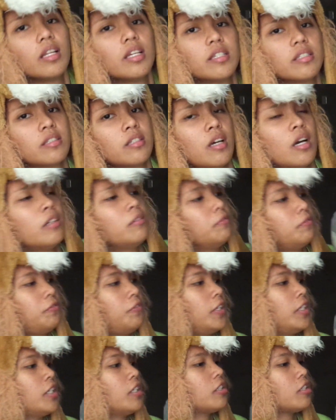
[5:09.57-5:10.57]
is
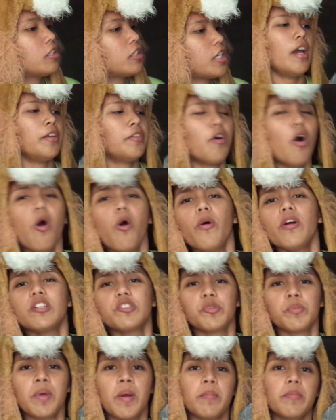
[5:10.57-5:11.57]
unfinished, and
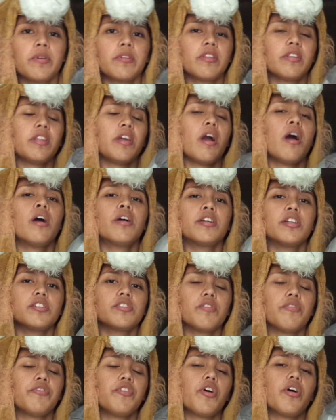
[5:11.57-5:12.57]
always remember that the hardness
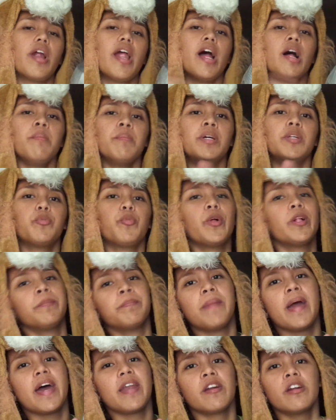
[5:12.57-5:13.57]
of your helmet will
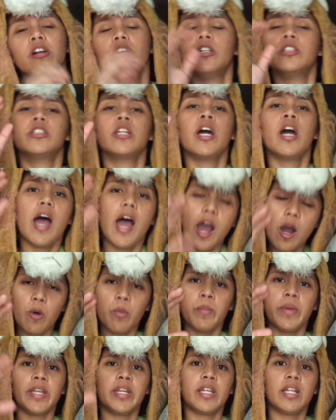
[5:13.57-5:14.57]
matter on how
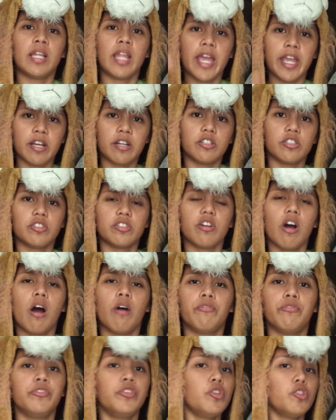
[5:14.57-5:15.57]
many layers
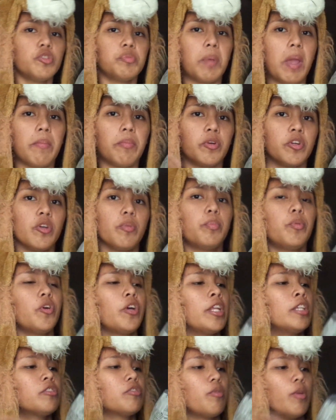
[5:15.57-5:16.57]
of newspaper you put
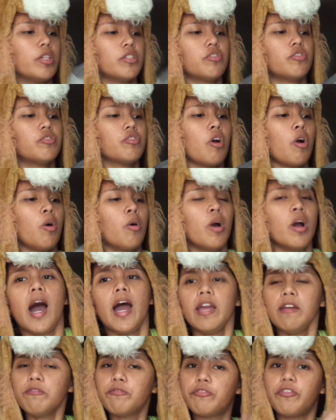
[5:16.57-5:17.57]
into it. So
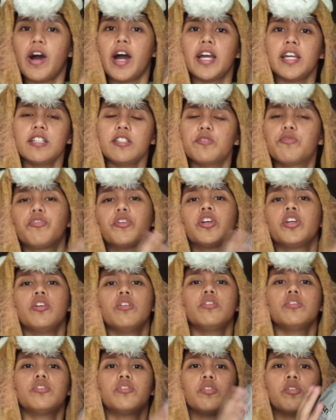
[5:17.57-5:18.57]
I advise for
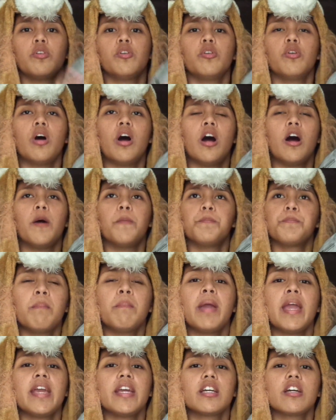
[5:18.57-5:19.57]
you to
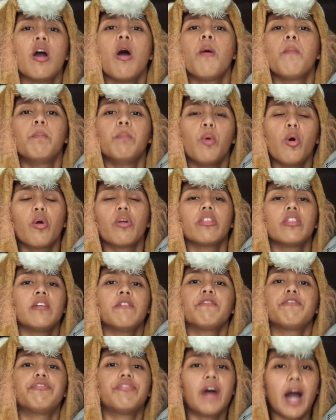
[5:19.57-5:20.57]
make more
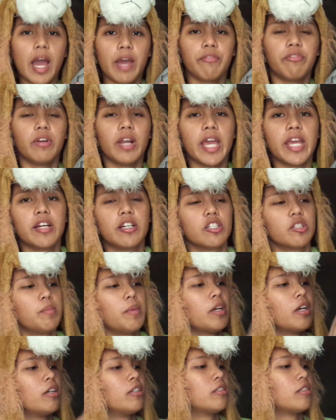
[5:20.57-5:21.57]
than 5 layers,
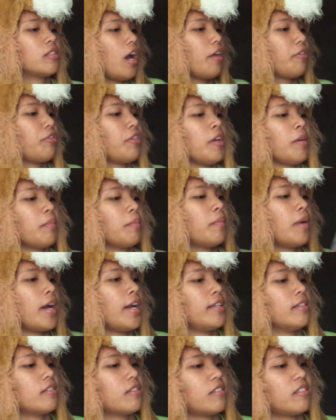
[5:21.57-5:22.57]
because I think
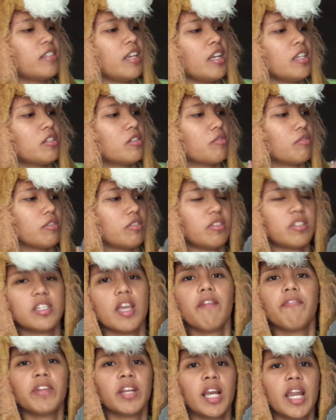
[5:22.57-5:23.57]
mine's 6 or
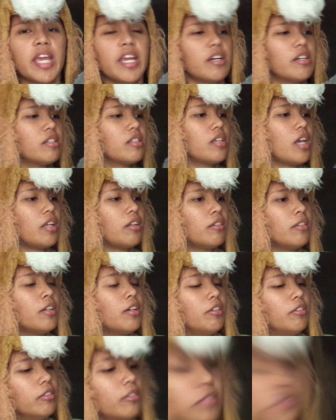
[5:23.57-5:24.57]
7 layers, I don't
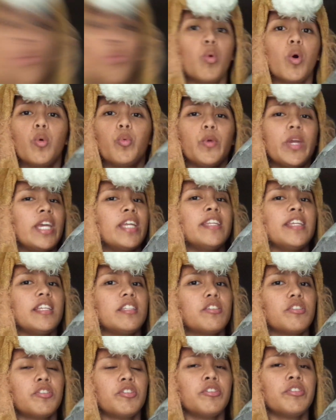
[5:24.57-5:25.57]
know. What we need
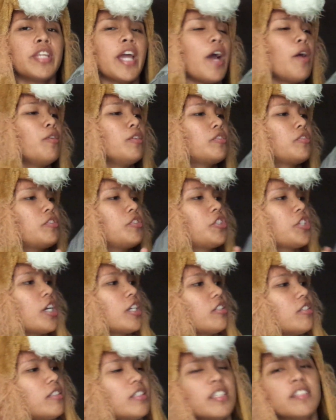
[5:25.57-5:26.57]
to do now is to
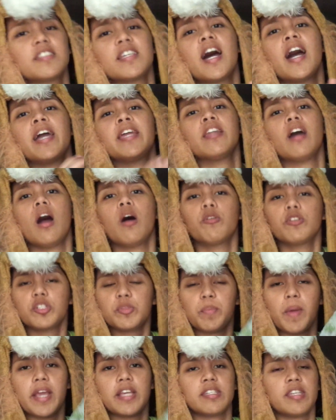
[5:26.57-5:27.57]
just design our
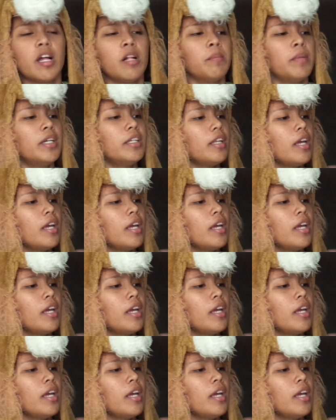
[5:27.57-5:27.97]
space helmet.